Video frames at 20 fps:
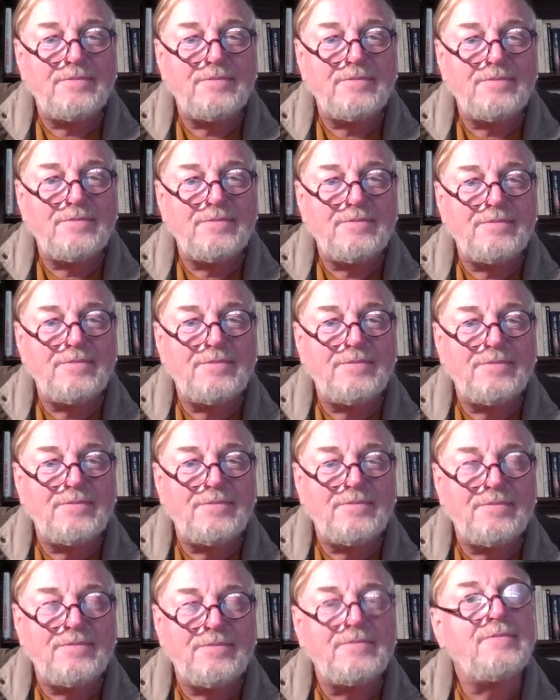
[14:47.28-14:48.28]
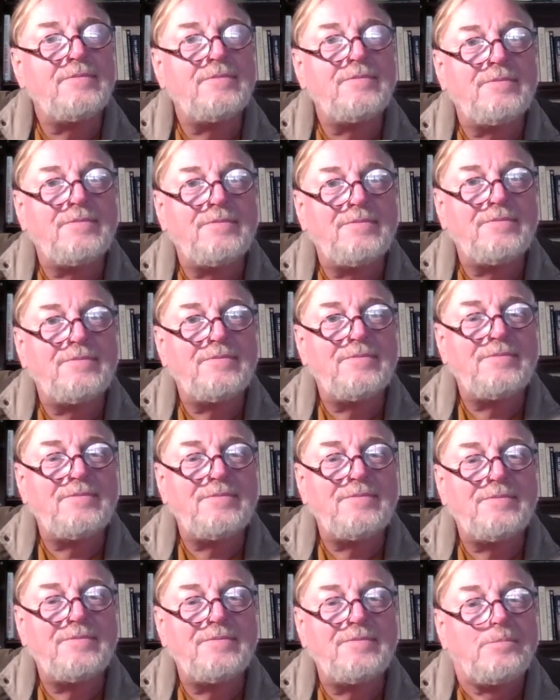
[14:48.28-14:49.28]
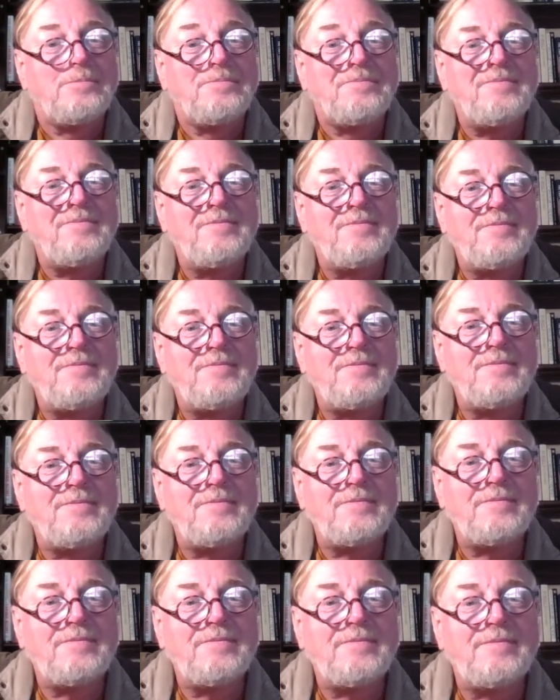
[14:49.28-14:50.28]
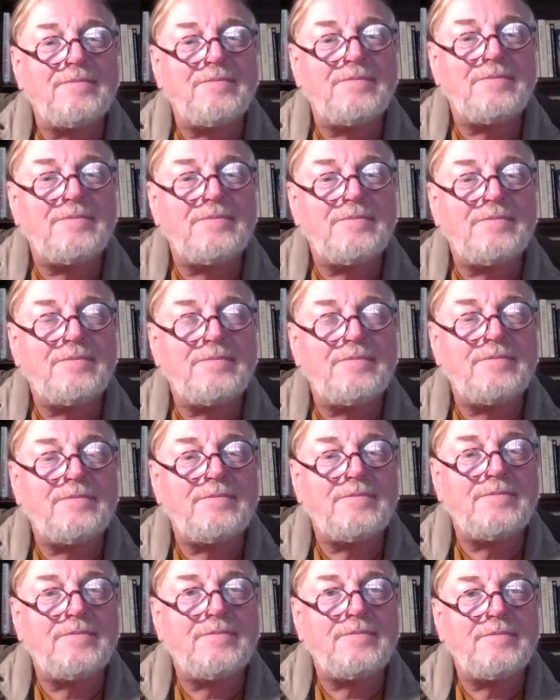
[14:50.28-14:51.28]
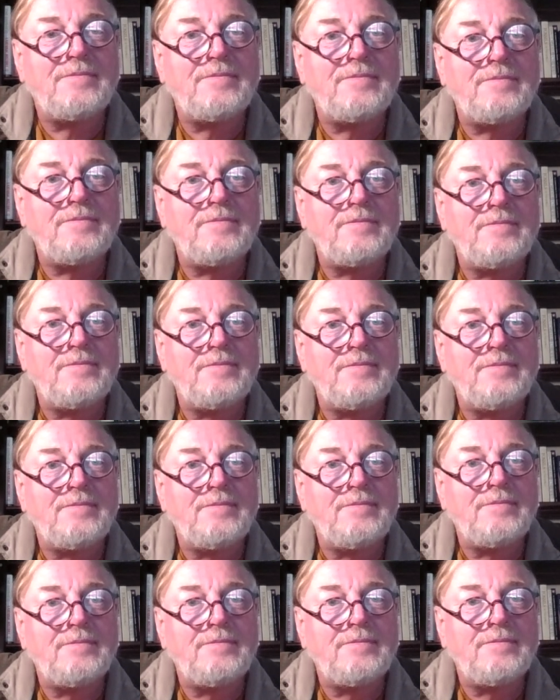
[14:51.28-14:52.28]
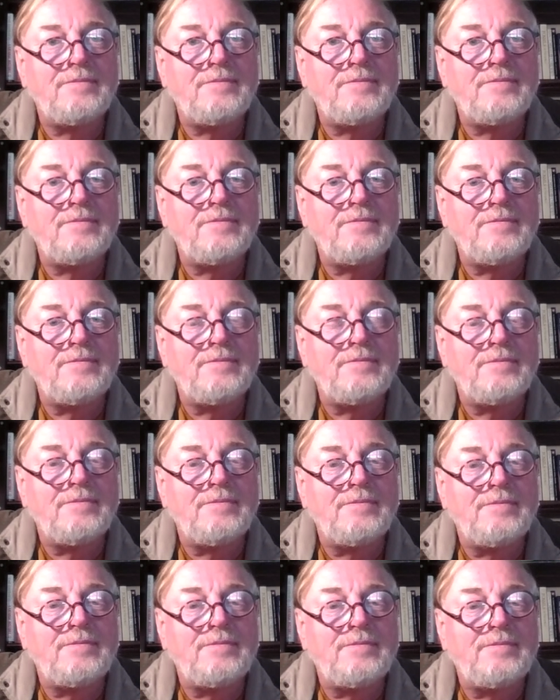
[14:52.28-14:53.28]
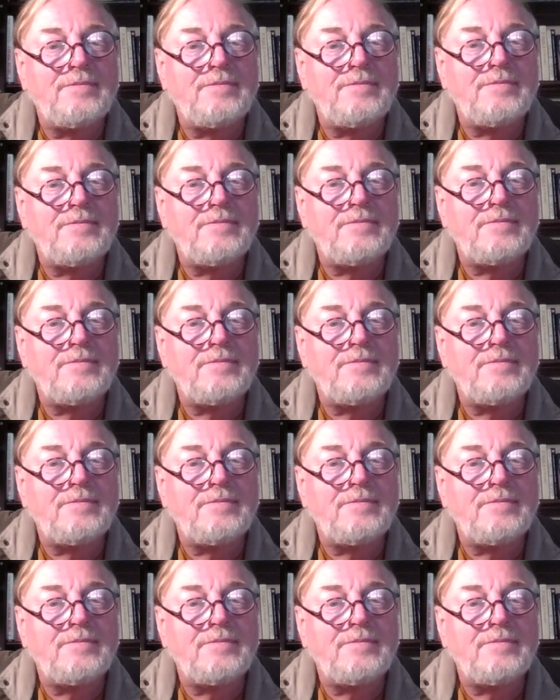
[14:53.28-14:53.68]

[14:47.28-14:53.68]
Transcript: This person isn't speaking.